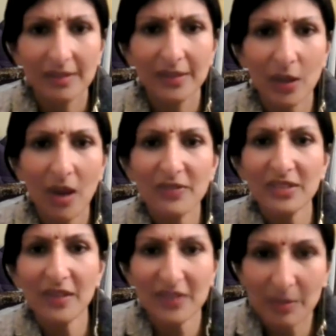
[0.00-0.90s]
You know, I've
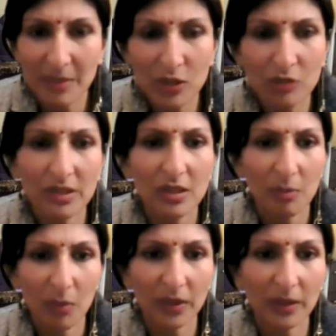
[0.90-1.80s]
suffered some injury to the
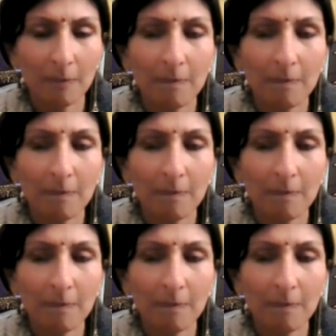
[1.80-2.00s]
body.